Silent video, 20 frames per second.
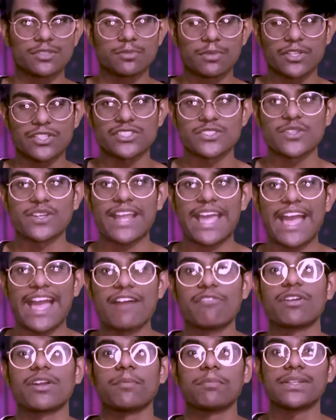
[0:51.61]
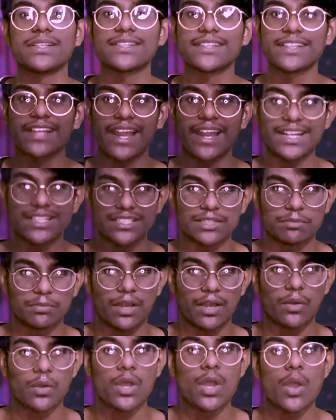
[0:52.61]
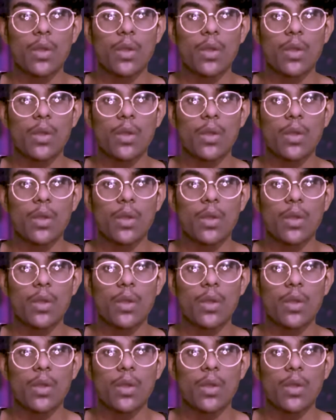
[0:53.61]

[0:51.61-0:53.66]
because you're going to have a complete clarity about